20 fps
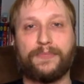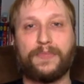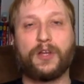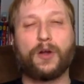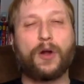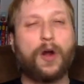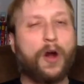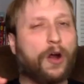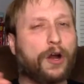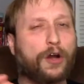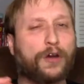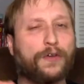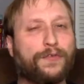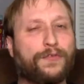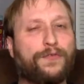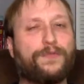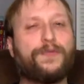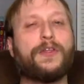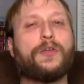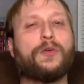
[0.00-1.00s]
There are a
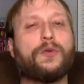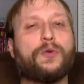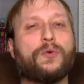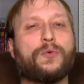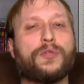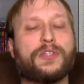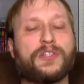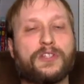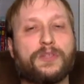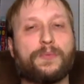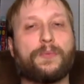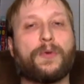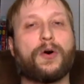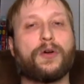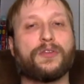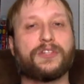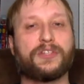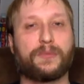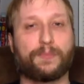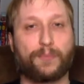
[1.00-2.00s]
few
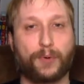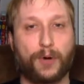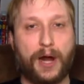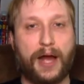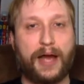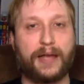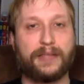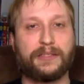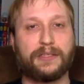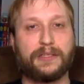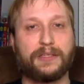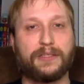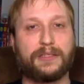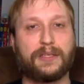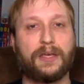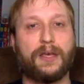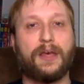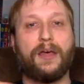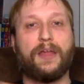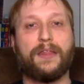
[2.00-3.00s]
small surprises